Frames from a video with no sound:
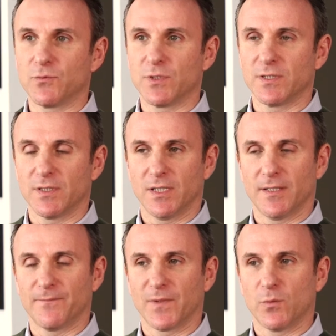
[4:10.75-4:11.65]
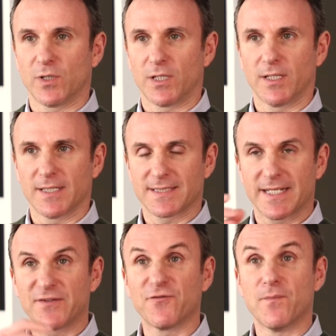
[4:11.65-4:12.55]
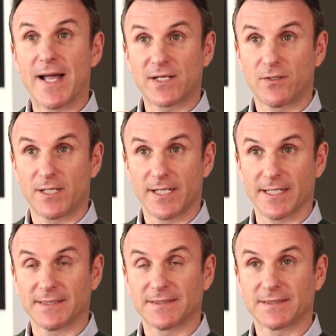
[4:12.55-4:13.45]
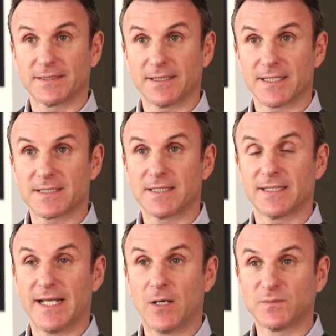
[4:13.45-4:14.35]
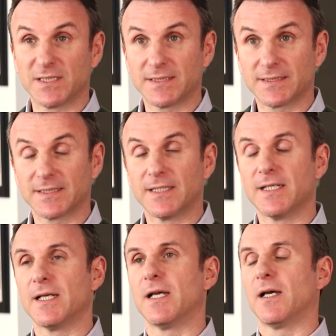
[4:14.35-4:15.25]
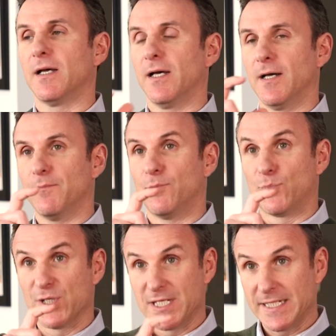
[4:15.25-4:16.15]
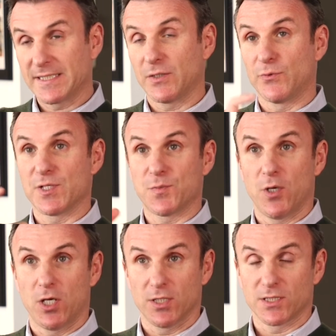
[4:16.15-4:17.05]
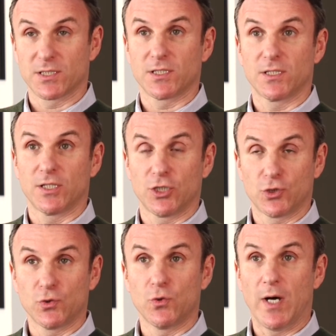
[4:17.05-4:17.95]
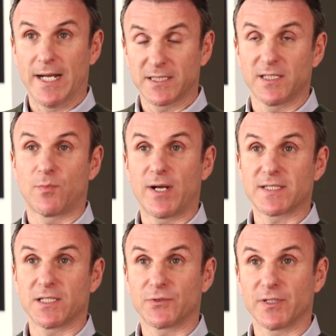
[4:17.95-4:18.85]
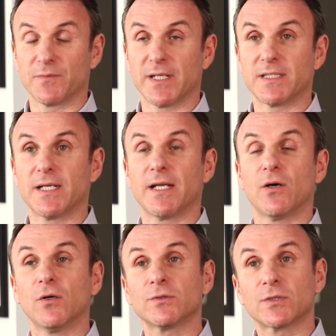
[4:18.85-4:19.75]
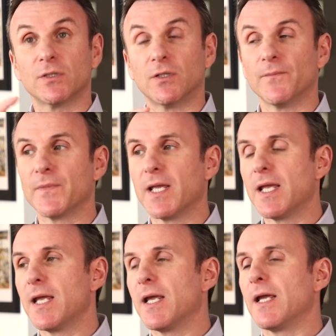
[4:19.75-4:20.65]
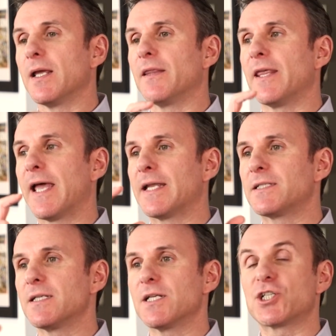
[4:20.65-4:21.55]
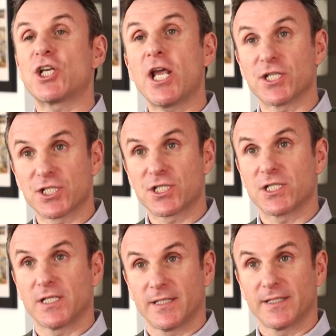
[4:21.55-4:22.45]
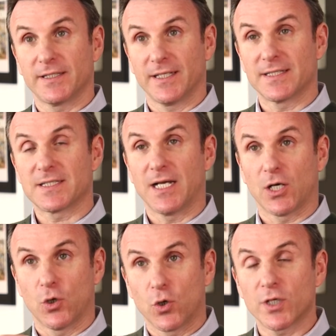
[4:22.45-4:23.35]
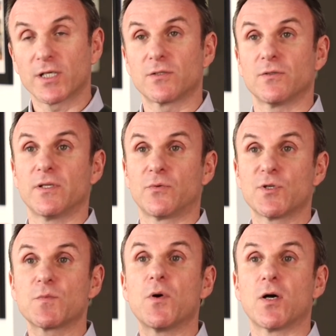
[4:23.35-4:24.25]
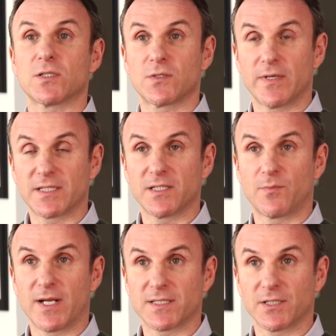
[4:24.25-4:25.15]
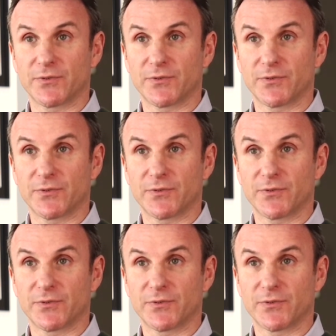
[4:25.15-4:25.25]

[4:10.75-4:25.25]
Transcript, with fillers: were, um, were a set of microRNAs, yes, that helped us uh, predict response to antidepressant treatment, and also that changed, yes, according to the response to antidepressant